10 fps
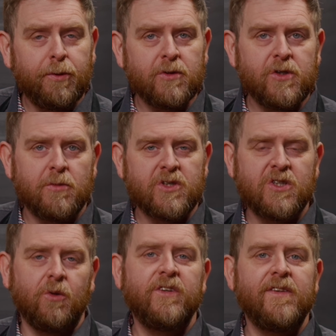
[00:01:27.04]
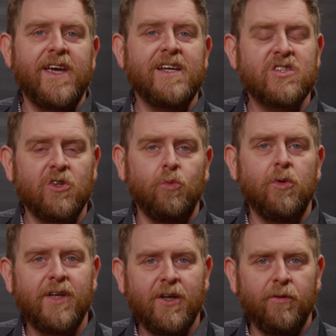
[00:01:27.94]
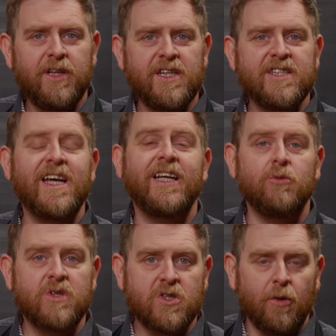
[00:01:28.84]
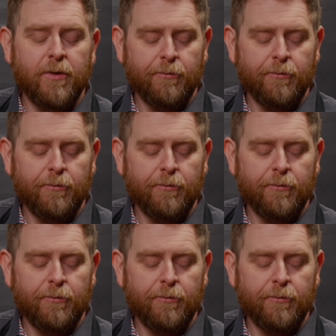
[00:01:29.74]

put too much salt in there. Salt will kill the yeast and it will stop the